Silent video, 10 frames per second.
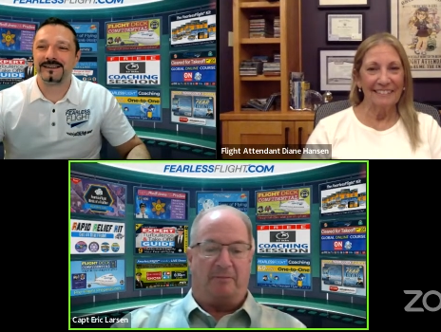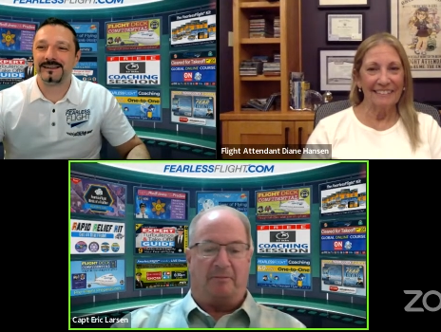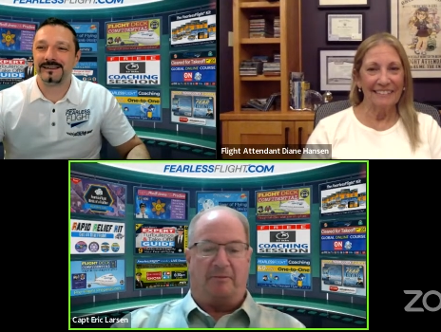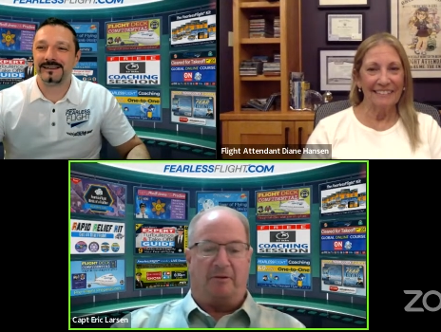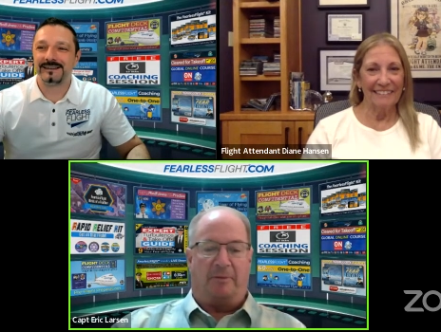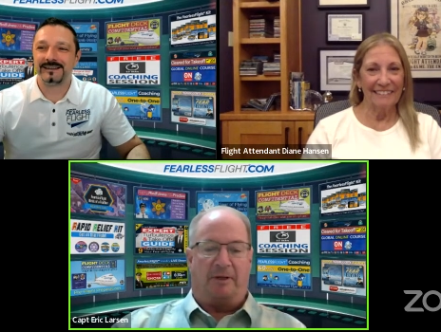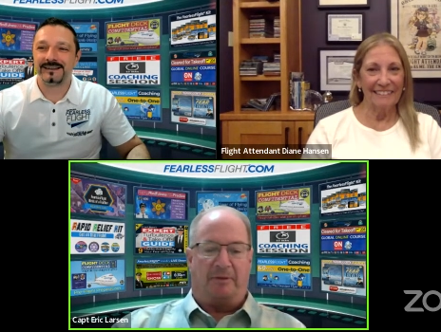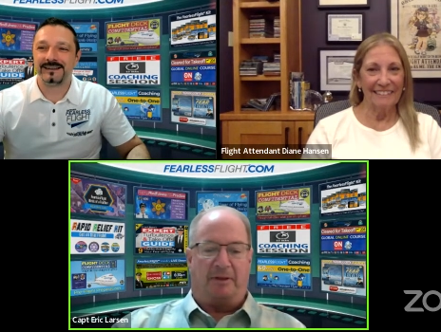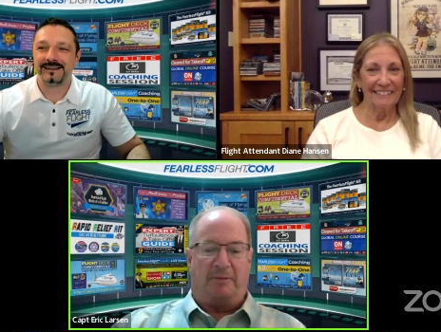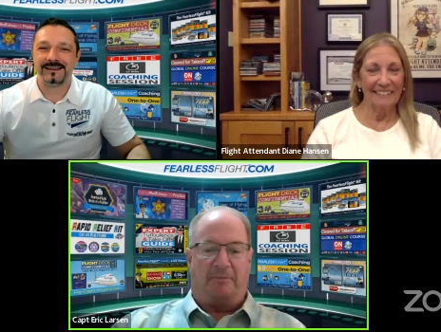Speaker 1: nobody
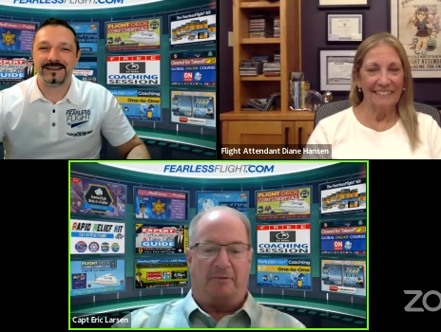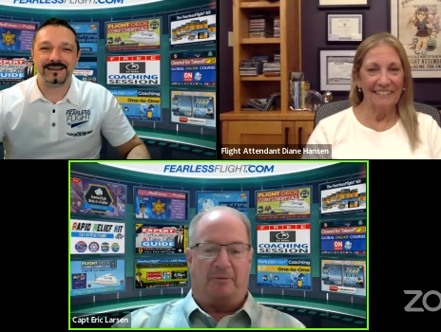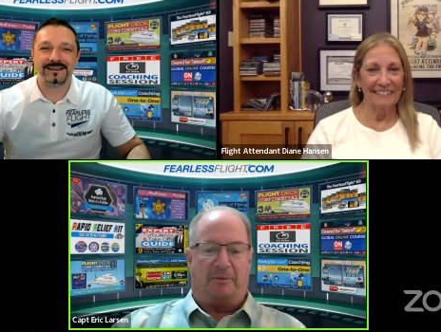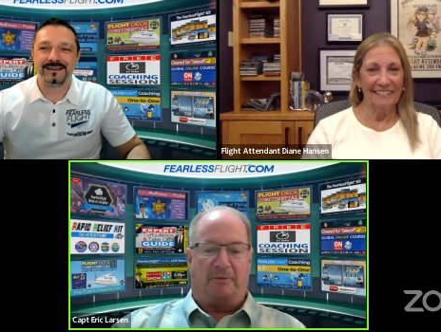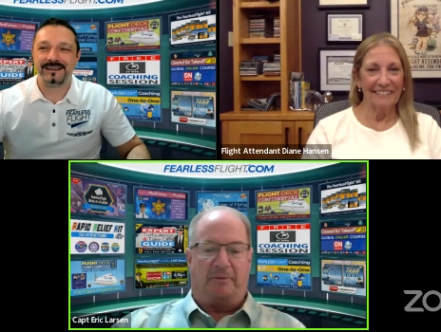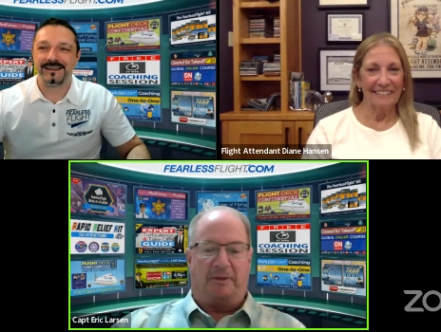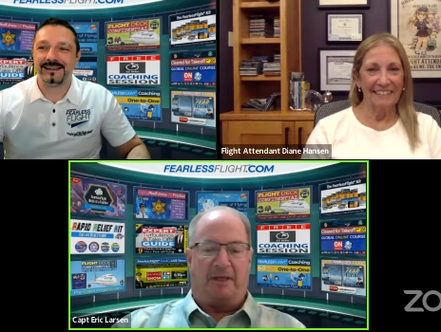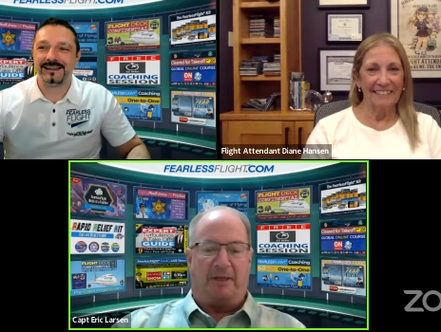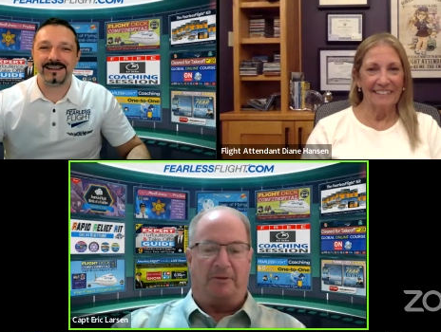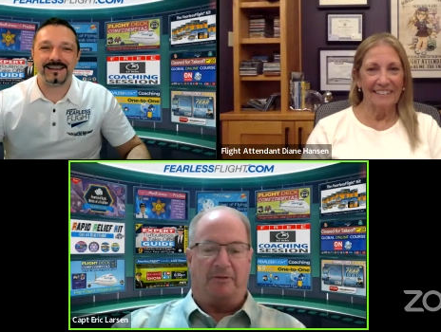really nobody really
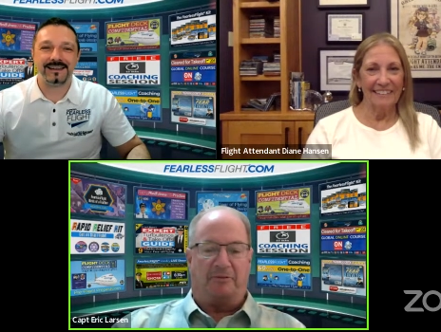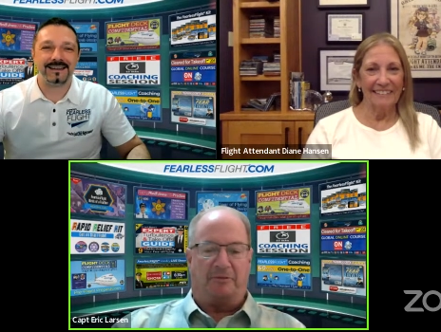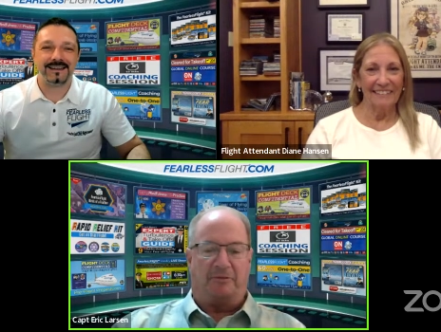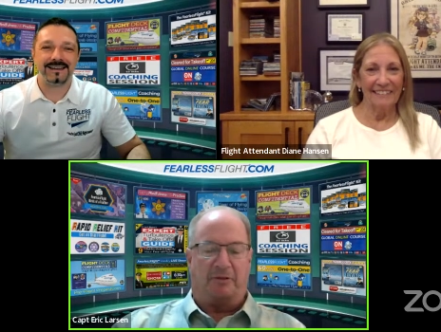hammered us a trick